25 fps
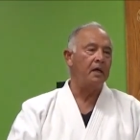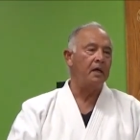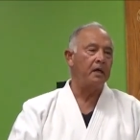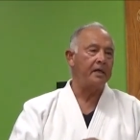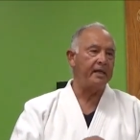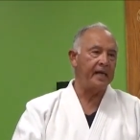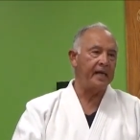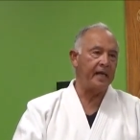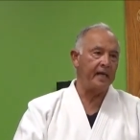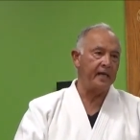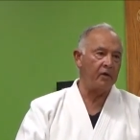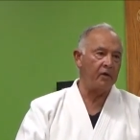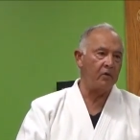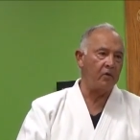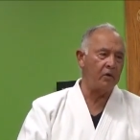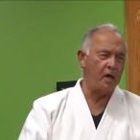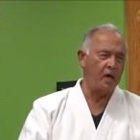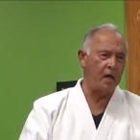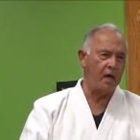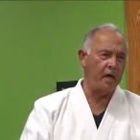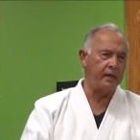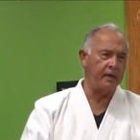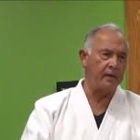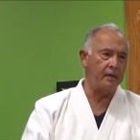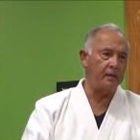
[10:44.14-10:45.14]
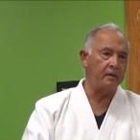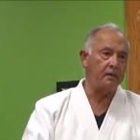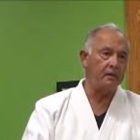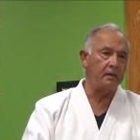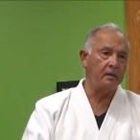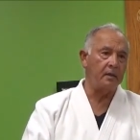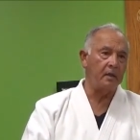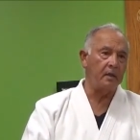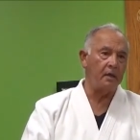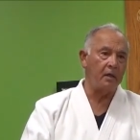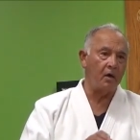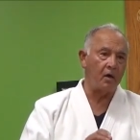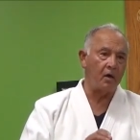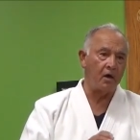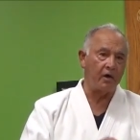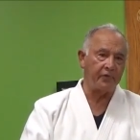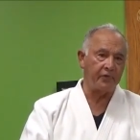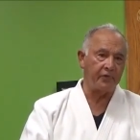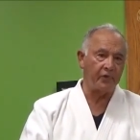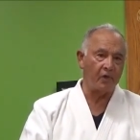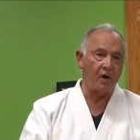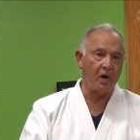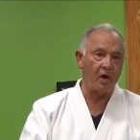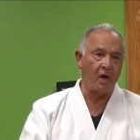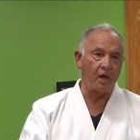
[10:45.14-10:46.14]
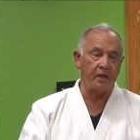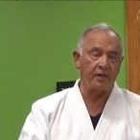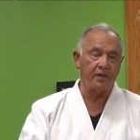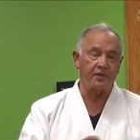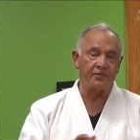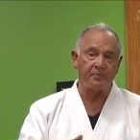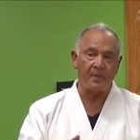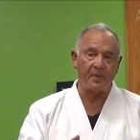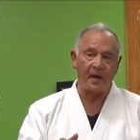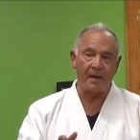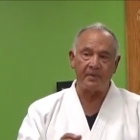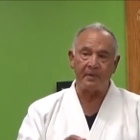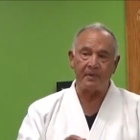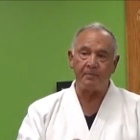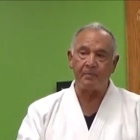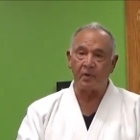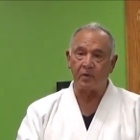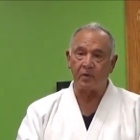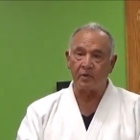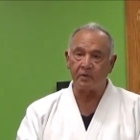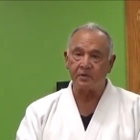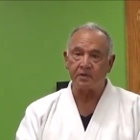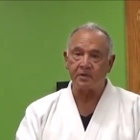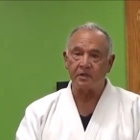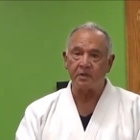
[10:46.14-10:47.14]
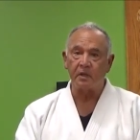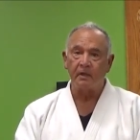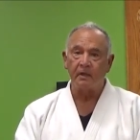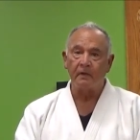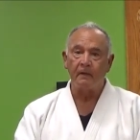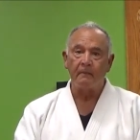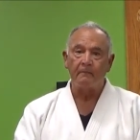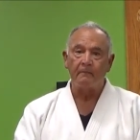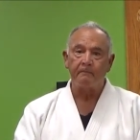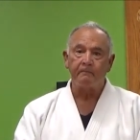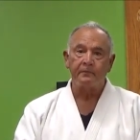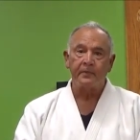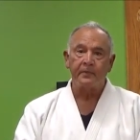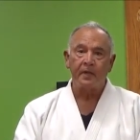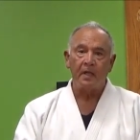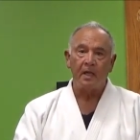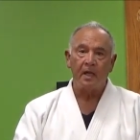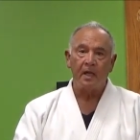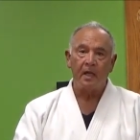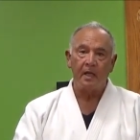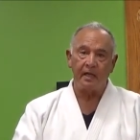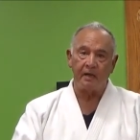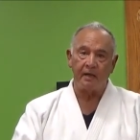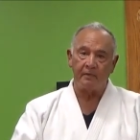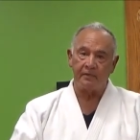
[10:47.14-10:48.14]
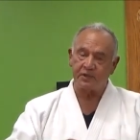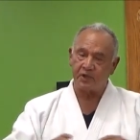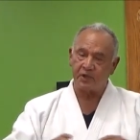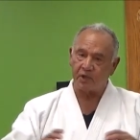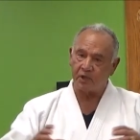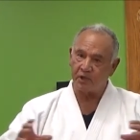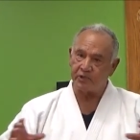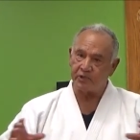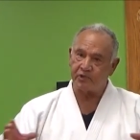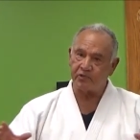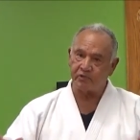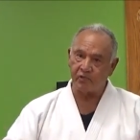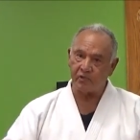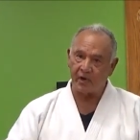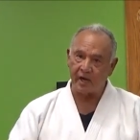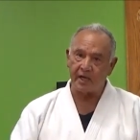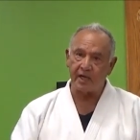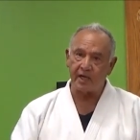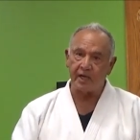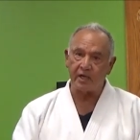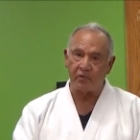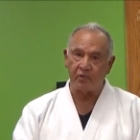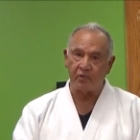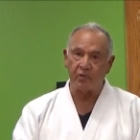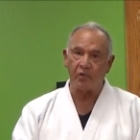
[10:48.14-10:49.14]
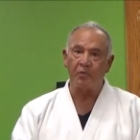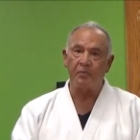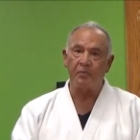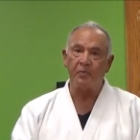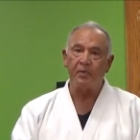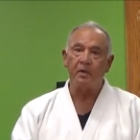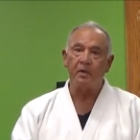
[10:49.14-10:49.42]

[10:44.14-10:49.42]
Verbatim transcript: Kenny Okada, Arthur Hollins, Bobby Burns, and that was a good training group.